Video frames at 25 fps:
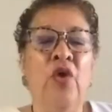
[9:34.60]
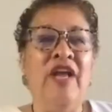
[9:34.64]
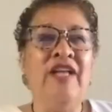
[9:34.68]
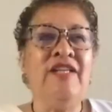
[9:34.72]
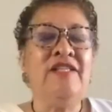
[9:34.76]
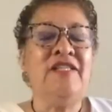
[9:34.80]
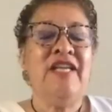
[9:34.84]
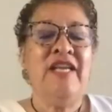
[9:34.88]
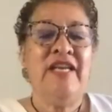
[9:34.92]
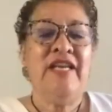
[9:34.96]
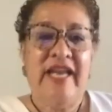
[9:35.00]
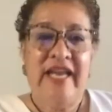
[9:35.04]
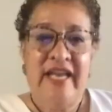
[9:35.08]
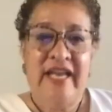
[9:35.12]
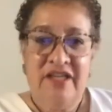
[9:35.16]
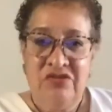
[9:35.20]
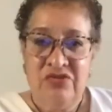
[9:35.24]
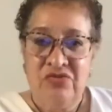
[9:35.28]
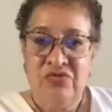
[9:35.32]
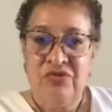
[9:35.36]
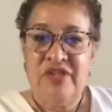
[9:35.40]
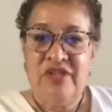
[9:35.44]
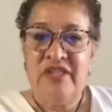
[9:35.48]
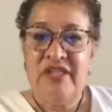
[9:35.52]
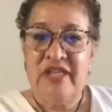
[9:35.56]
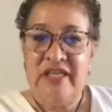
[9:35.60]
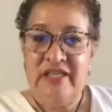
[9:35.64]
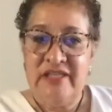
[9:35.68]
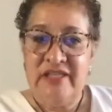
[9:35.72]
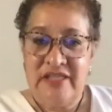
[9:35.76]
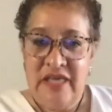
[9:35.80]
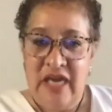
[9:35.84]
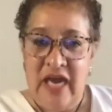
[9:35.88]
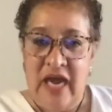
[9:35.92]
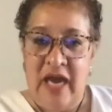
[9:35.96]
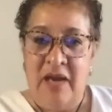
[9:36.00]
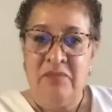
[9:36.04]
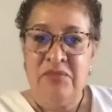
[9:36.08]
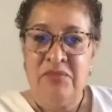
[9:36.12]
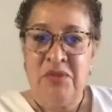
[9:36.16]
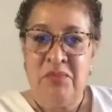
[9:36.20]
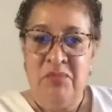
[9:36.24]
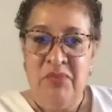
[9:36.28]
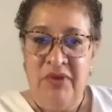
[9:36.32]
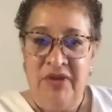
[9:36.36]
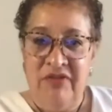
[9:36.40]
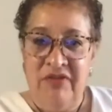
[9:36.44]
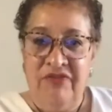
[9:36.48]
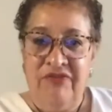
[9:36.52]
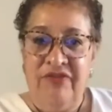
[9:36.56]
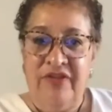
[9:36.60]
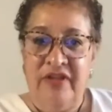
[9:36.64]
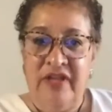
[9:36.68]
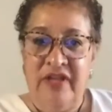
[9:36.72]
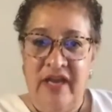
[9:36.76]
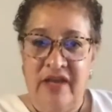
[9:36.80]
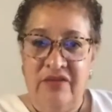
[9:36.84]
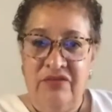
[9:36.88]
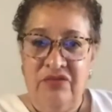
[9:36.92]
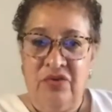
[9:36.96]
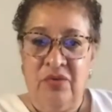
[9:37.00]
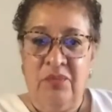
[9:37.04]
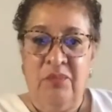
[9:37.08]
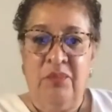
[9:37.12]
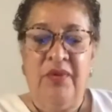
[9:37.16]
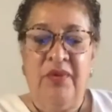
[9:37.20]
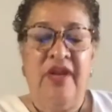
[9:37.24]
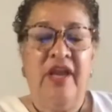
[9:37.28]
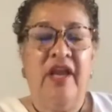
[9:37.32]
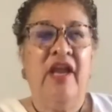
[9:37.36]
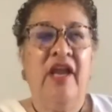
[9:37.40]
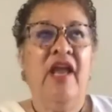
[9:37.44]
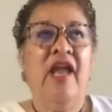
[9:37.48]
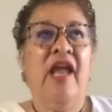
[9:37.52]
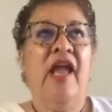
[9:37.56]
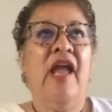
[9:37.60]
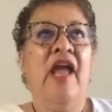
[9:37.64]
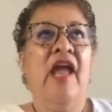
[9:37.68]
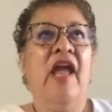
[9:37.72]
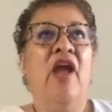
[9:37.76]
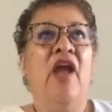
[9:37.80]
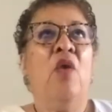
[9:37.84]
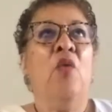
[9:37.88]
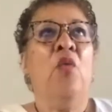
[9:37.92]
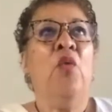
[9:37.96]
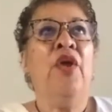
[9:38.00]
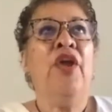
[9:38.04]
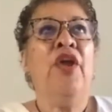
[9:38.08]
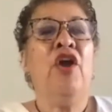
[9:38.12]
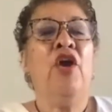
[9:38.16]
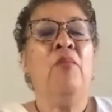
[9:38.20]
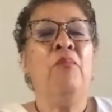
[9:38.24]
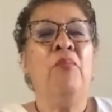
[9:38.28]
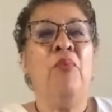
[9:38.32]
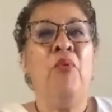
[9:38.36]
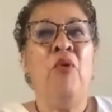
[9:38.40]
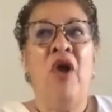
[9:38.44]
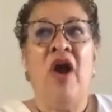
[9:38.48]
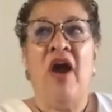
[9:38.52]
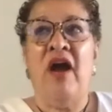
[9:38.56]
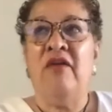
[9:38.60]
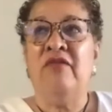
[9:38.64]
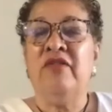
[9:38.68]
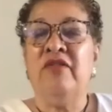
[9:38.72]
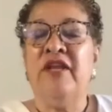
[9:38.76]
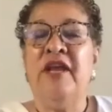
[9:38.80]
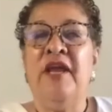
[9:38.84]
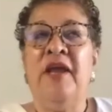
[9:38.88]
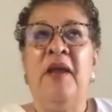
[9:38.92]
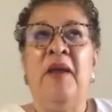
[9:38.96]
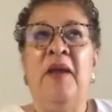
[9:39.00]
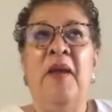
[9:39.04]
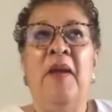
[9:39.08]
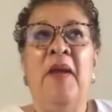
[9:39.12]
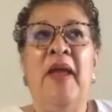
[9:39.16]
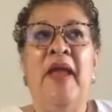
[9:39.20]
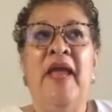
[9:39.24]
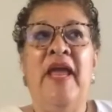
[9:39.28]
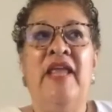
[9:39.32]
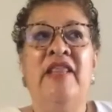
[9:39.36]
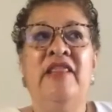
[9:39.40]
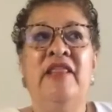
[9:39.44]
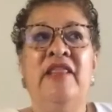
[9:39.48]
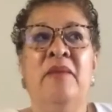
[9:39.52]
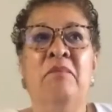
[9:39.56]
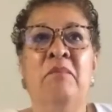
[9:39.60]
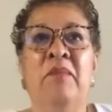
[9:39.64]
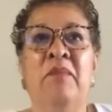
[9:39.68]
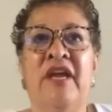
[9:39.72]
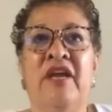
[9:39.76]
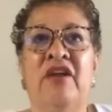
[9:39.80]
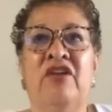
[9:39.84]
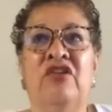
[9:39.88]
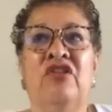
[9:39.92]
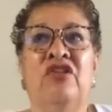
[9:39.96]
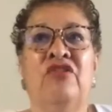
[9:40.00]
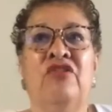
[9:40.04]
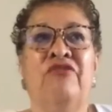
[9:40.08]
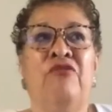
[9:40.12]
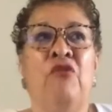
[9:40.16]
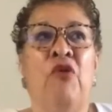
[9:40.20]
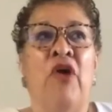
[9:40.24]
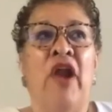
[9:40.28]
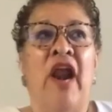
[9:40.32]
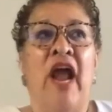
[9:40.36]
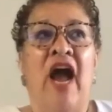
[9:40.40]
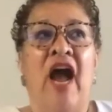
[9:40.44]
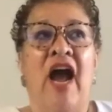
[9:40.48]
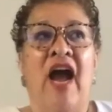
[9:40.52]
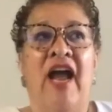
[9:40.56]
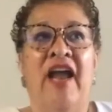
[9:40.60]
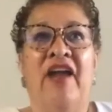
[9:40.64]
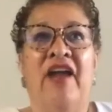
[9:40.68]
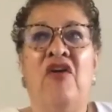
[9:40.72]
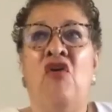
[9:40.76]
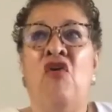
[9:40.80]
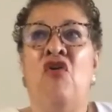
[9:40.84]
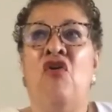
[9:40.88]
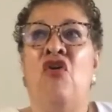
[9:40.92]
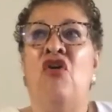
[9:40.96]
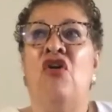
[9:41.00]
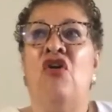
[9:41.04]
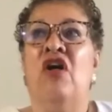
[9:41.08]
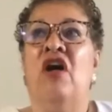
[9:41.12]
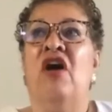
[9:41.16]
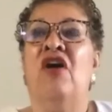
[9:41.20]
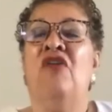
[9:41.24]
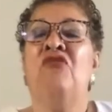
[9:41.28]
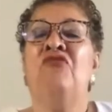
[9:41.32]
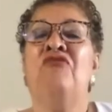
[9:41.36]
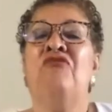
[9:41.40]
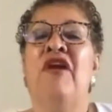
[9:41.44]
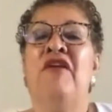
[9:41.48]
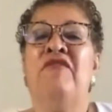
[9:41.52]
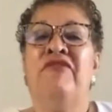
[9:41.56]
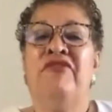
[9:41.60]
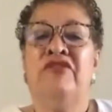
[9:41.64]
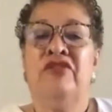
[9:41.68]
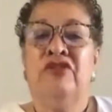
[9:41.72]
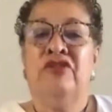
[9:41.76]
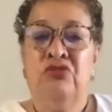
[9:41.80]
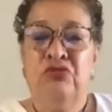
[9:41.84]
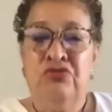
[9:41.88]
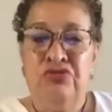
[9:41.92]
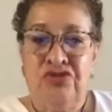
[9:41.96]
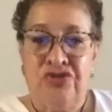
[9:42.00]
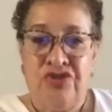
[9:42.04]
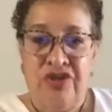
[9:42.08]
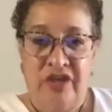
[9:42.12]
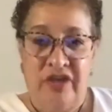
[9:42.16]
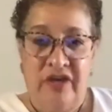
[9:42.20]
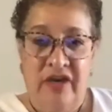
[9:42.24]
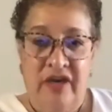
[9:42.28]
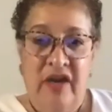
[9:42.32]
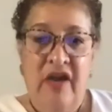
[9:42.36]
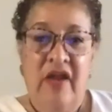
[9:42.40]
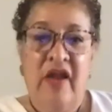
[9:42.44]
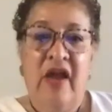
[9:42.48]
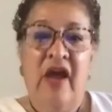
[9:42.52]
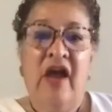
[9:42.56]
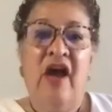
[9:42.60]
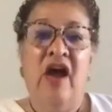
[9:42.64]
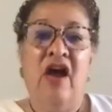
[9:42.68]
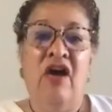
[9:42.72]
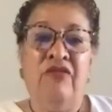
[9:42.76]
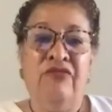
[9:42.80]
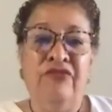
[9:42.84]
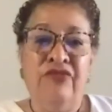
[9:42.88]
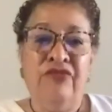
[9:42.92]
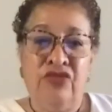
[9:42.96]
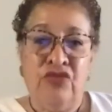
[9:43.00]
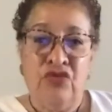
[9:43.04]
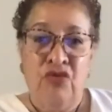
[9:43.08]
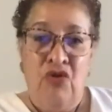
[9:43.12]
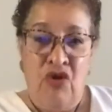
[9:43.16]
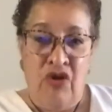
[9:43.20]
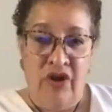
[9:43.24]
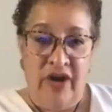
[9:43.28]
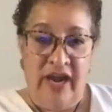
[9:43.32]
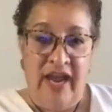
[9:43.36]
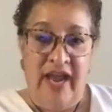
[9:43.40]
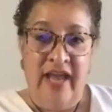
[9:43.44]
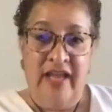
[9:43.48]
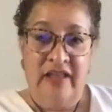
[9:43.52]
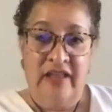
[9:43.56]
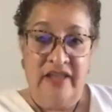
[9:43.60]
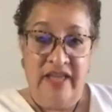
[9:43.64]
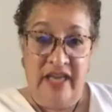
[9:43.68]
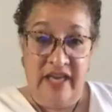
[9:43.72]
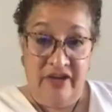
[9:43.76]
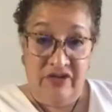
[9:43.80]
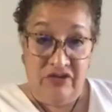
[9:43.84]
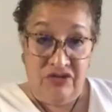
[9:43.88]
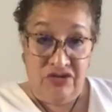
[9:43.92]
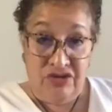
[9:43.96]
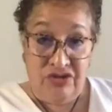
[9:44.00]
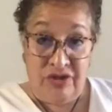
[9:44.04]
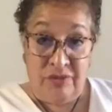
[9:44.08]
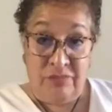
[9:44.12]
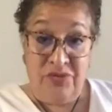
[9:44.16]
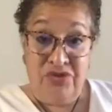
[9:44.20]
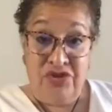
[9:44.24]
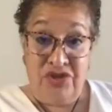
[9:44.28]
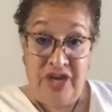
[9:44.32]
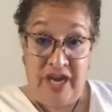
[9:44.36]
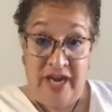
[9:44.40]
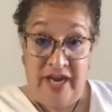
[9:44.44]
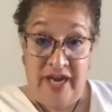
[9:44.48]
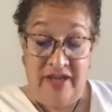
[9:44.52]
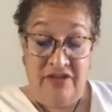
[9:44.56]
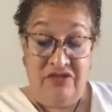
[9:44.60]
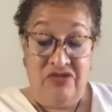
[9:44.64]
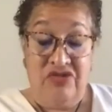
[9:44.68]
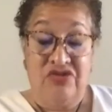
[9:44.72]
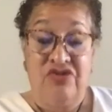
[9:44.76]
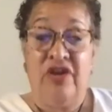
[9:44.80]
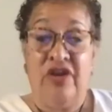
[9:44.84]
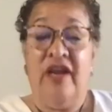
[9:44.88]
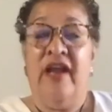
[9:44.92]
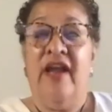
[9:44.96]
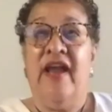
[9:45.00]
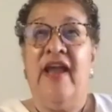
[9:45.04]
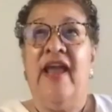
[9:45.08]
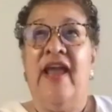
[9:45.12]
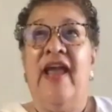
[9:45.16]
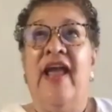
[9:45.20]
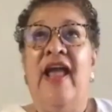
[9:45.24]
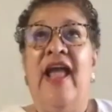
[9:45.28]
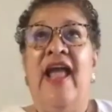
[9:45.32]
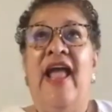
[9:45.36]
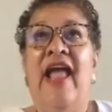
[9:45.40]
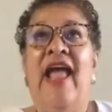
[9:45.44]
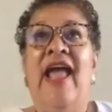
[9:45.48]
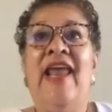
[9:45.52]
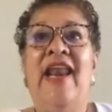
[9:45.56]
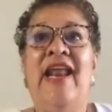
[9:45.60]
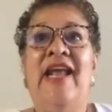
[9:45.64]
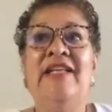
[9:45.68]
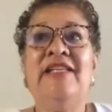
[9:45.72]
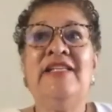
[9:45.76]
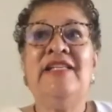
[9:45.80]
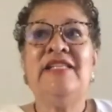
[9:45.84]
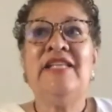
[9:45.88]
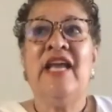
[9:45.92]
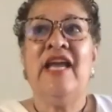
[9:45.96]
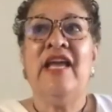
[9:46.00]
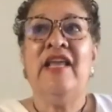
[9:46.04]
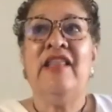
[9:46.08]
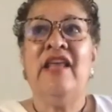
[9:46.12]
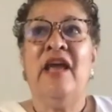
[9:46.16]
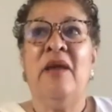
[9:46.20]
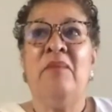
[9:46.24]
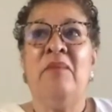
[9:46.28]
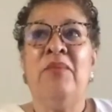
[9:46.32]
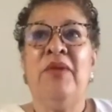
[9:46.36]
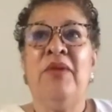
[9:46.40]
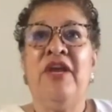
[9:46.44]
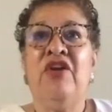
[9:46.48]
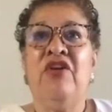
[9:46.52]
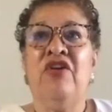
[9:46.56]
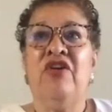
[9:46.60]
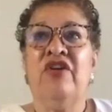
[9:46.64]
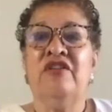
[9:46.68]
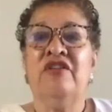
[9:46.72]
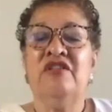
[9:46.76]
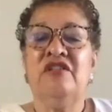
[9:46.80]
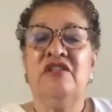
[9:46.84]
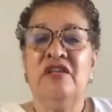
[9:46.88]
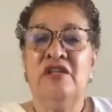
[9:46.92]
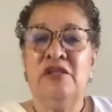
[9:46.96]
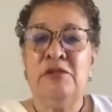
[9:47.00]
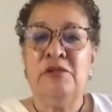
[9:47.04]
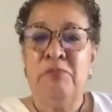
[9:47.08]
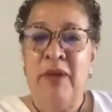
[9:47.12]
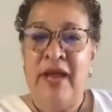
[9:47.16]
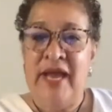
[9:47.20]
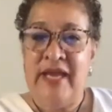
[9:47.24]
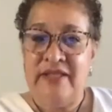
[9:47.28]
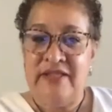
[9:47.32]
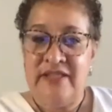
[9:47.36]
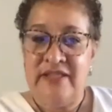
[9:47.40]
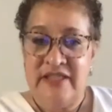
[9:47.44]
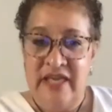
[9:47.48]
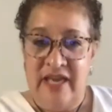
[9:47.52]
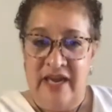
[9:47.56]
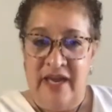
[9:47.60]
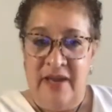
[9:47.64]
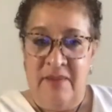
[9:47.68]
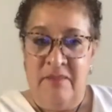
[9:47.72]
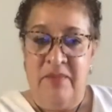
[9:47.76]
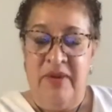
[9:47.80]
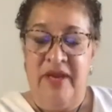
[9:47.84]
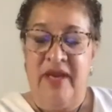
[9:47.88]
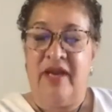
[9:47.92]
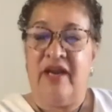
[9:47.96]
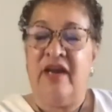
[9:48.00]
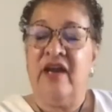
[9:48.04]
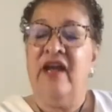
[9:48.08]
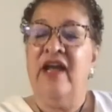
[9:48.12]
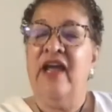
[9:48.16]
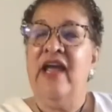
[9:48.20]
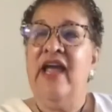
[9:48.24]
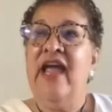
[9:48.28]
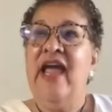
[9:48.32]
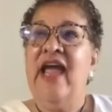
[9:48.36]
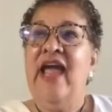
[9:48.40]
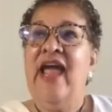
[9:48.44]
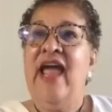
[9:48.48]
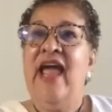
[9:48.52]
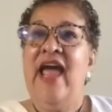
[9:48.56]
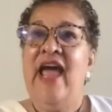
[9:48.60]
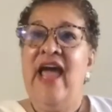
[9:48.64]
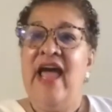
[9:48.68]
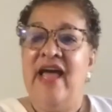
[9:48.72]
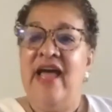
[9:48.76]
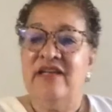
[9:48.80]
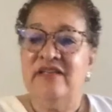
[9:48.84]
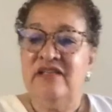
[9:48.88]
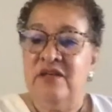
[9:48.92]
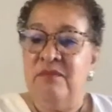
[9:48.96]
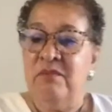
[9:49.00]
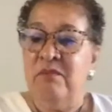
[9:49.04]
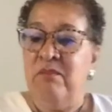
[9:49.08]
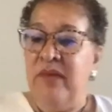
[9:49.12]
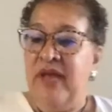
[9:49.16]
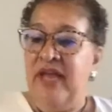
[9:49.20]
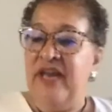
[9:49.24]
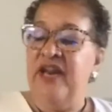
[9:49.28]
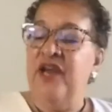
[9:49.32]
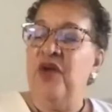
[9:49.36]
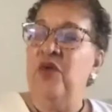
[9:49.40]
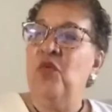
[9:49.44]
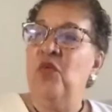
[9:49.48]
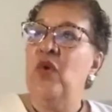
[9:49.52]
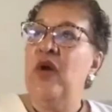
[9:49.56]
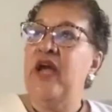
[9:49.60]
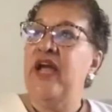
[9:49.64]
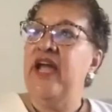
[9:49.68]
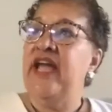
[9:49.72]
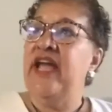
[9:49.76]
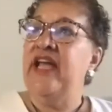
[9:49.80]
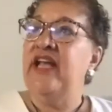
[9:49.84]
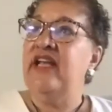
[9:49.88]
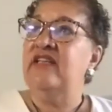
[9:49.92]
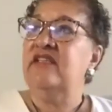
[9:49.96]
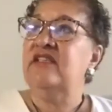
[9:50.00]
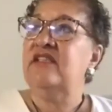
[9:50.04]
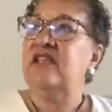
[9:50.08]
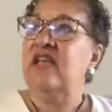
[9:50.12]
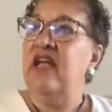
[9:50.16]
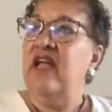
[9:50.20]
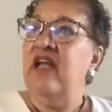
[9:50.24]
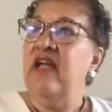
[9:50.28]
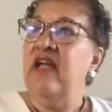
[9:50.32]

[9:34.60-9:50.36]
it's an interesting time to be in philanthropy. We are proudly in the middle of what I call a revolution of thought and leadership change. And I say that because this pandemic has in many ways